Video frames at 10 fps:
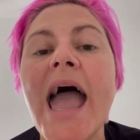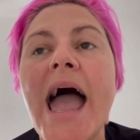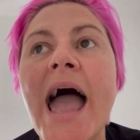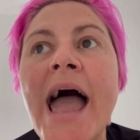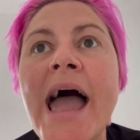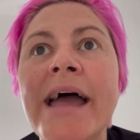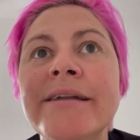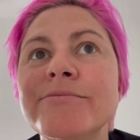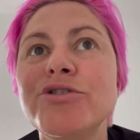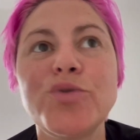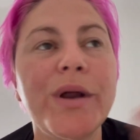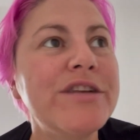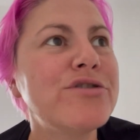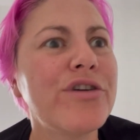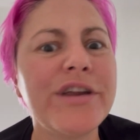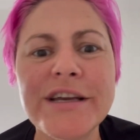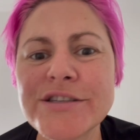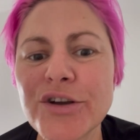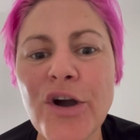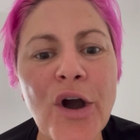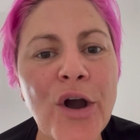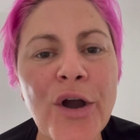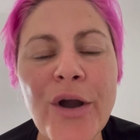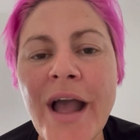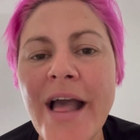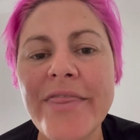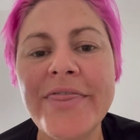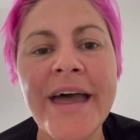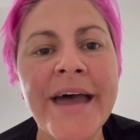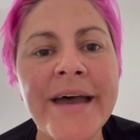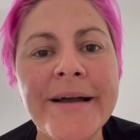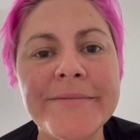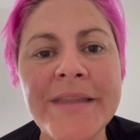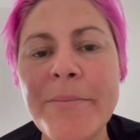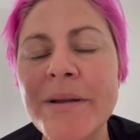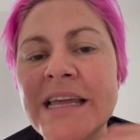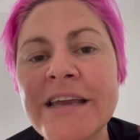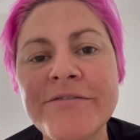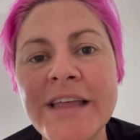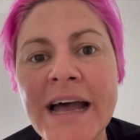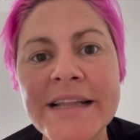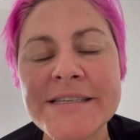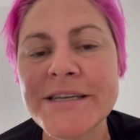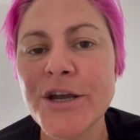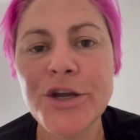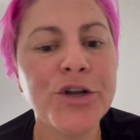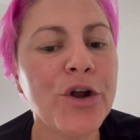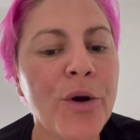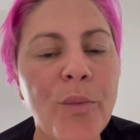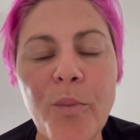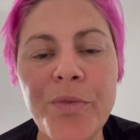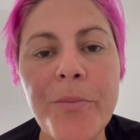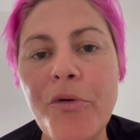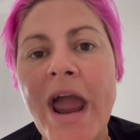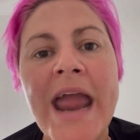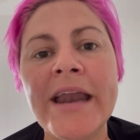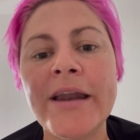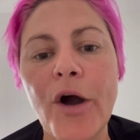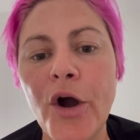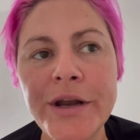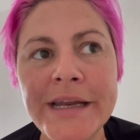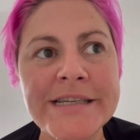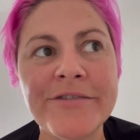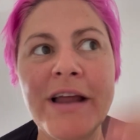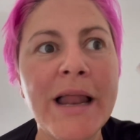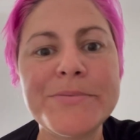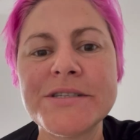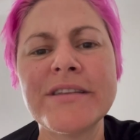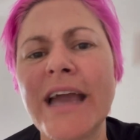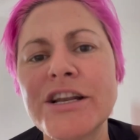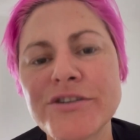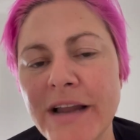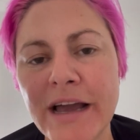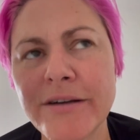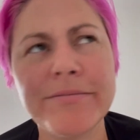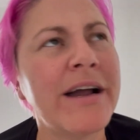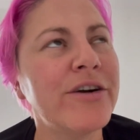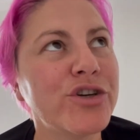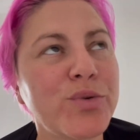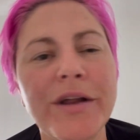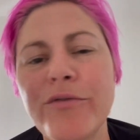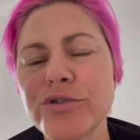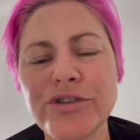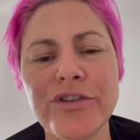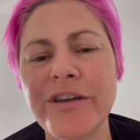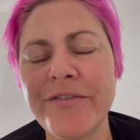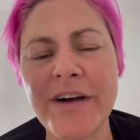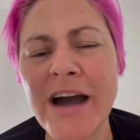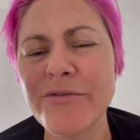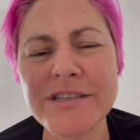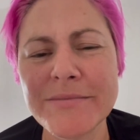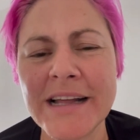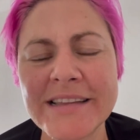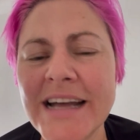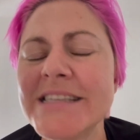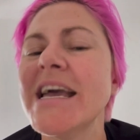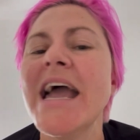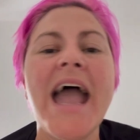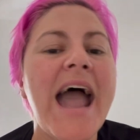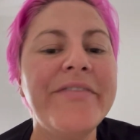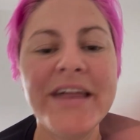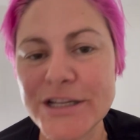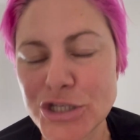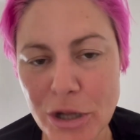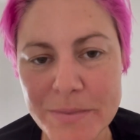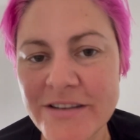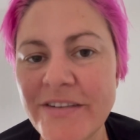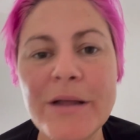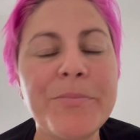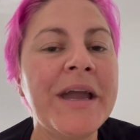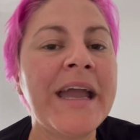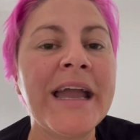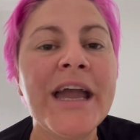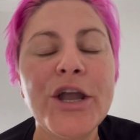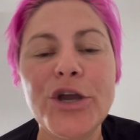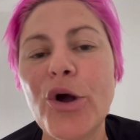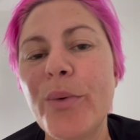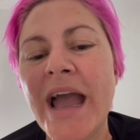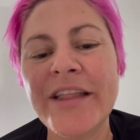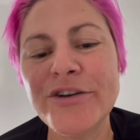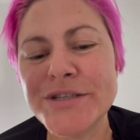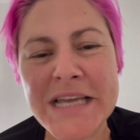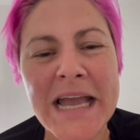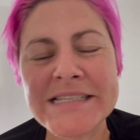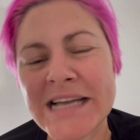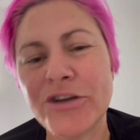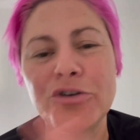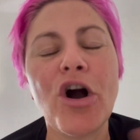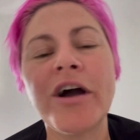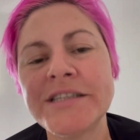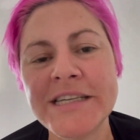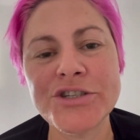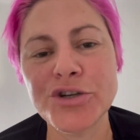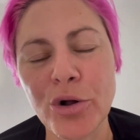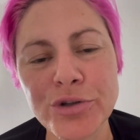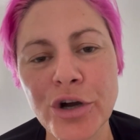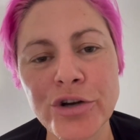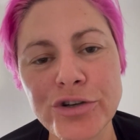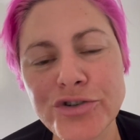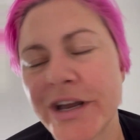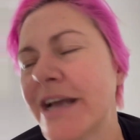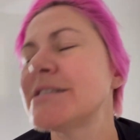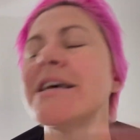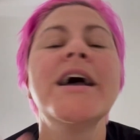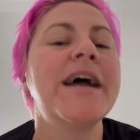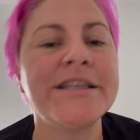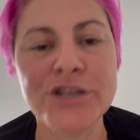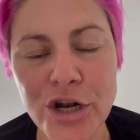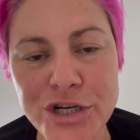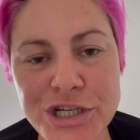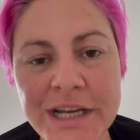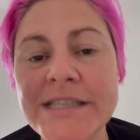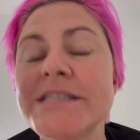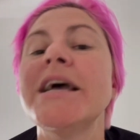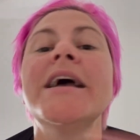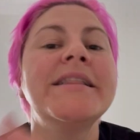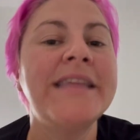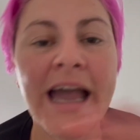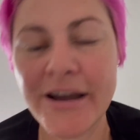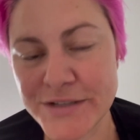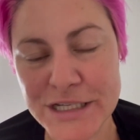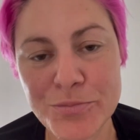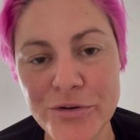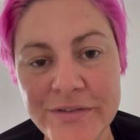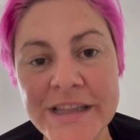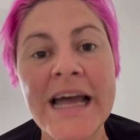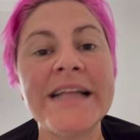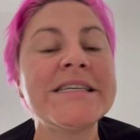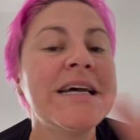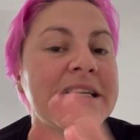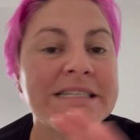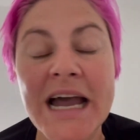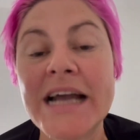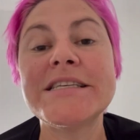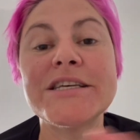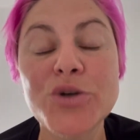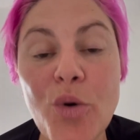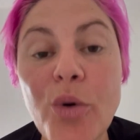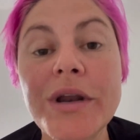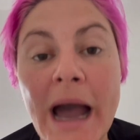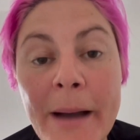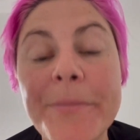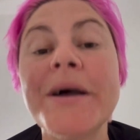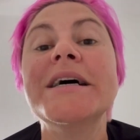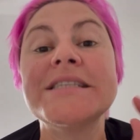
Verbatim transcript: And 20 to 30 years ago, the, they believe that, you know, the brain only develops till the age of like, I don't know, 24 to 35 or something like that. And then it stops developing. You know, we had those sayings like you can't teach an old dog new tricks. It's a lot of shit. They have disproven that. Science has caught up.